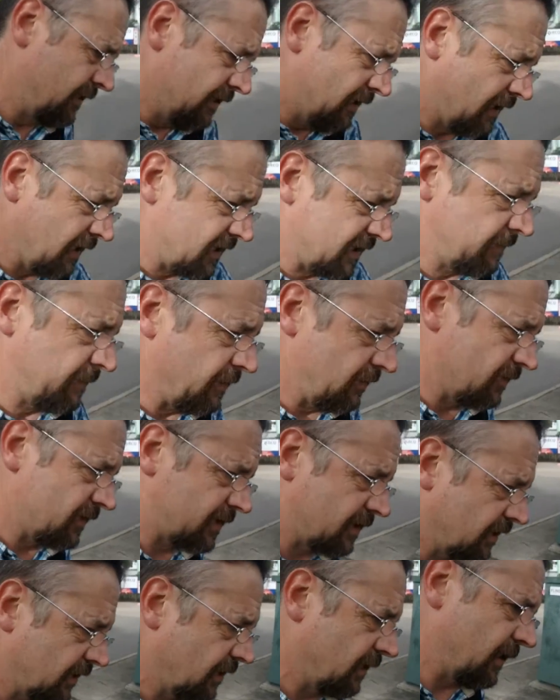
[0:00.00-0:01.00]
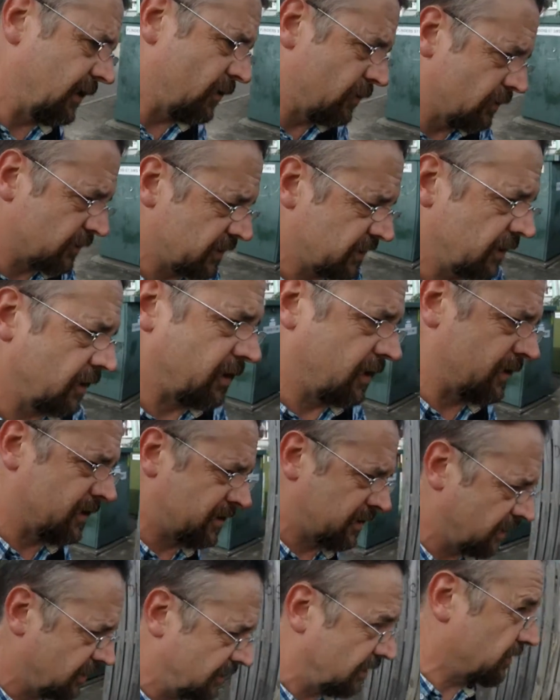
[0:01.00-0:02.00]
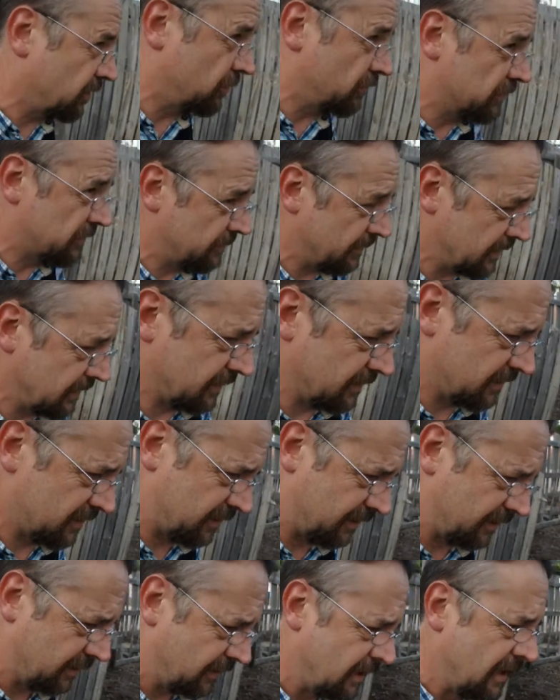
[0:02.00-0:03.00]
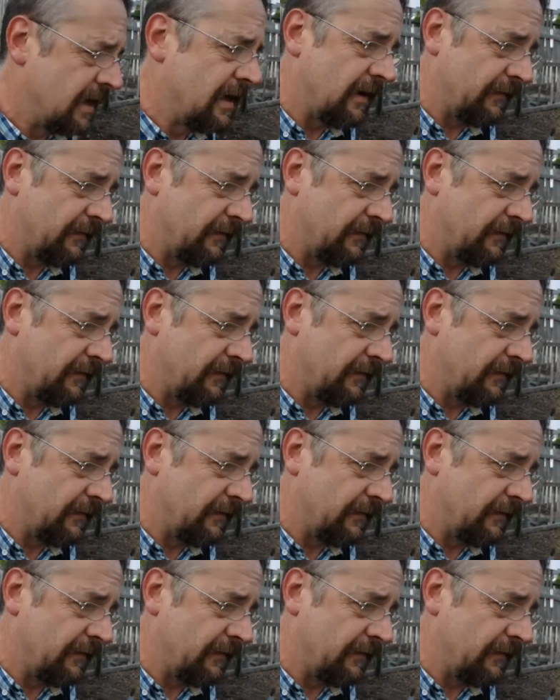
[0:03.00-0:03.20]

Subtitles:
experience certainly caused her concern. It caused me concern.